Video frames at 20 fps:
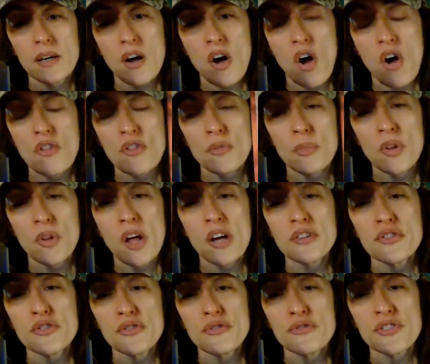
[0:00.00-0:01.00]
all the
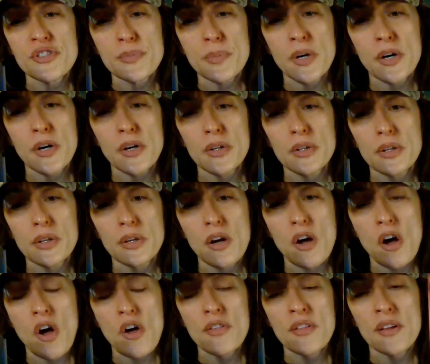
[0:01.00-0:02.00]
blood you've spilt,
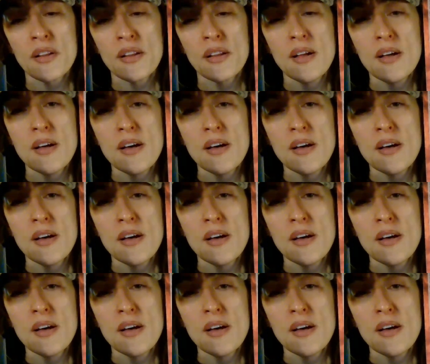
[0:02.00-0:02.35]
all the